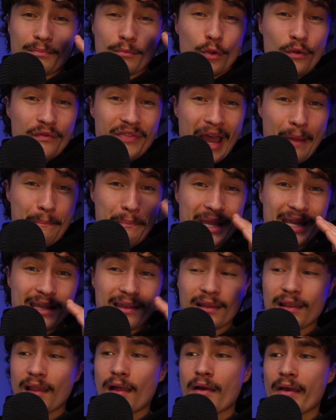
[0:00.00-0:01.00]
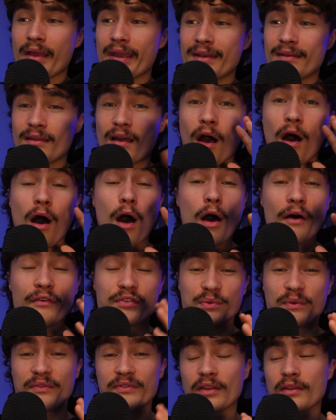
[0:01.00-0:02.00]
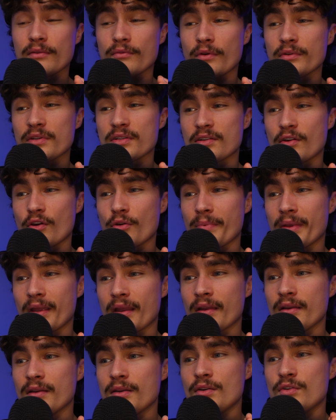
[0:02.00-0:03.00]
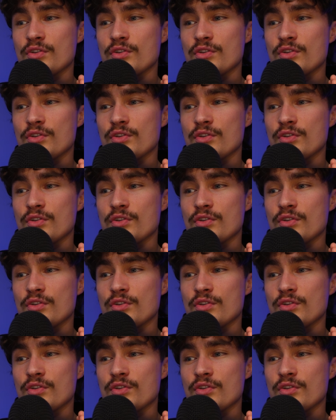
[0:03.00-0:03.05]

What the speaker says: move that pink line after we've done the rotoscoping